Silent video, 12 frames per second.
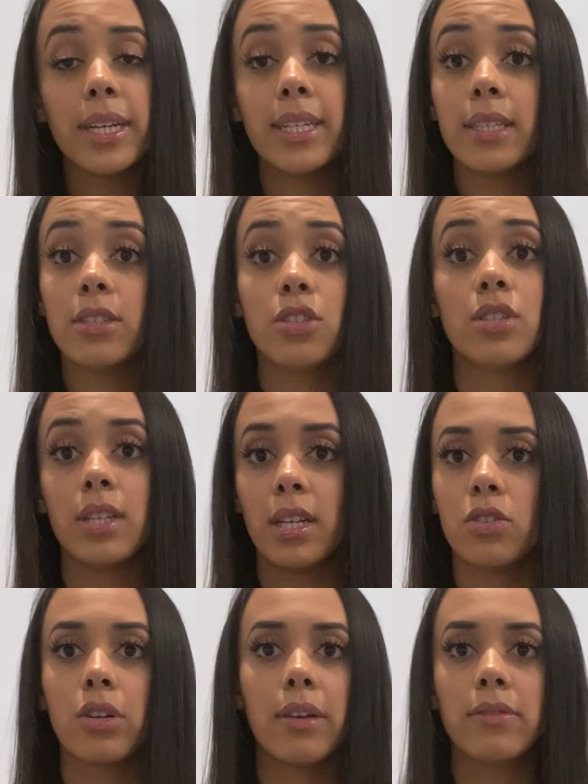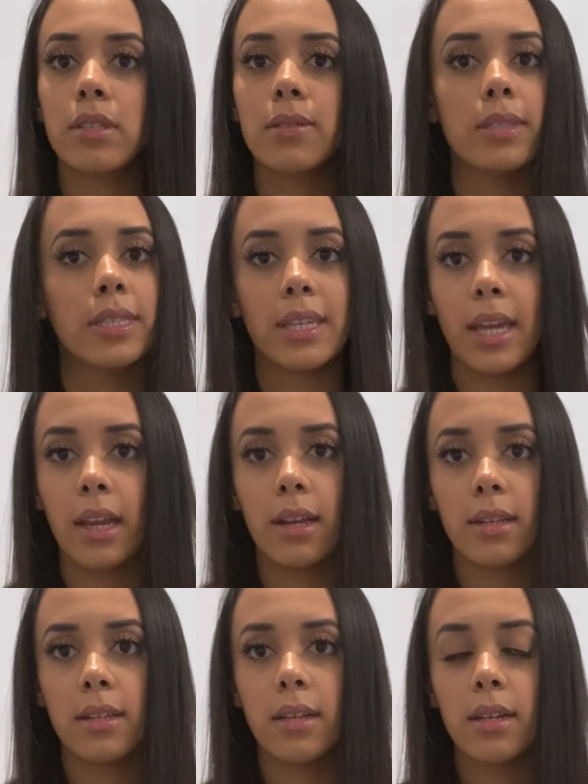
it just like drives you insane.